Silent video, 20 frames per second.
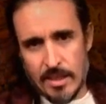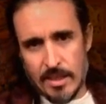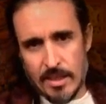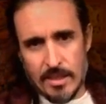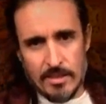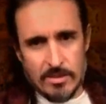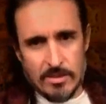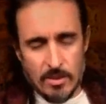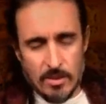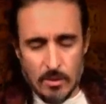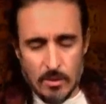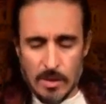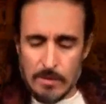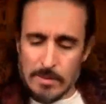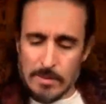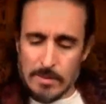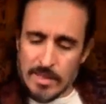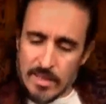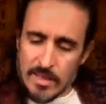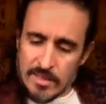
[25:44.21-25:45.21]
So, and
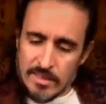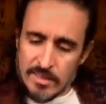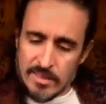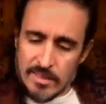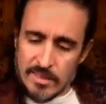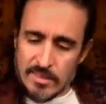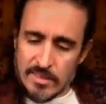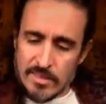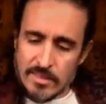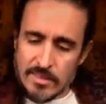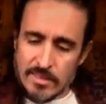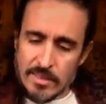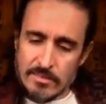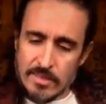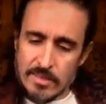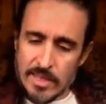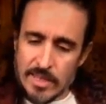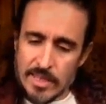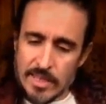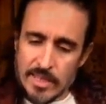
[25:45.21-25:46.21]
because it doesn't sit
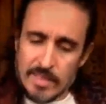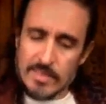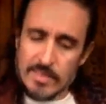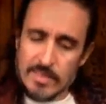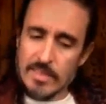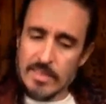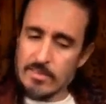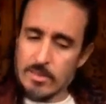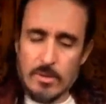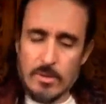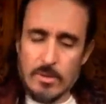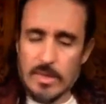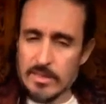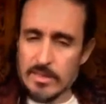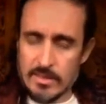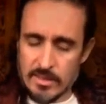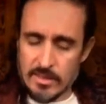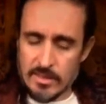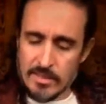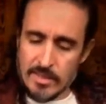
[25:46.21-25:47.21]
right, it's never quite
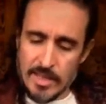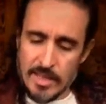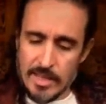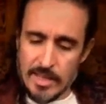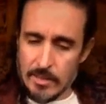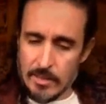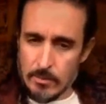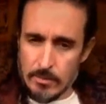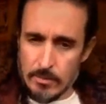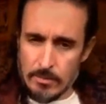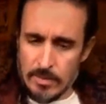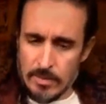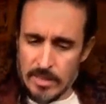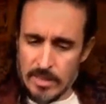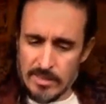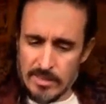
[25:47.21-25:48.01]
just staying in one place.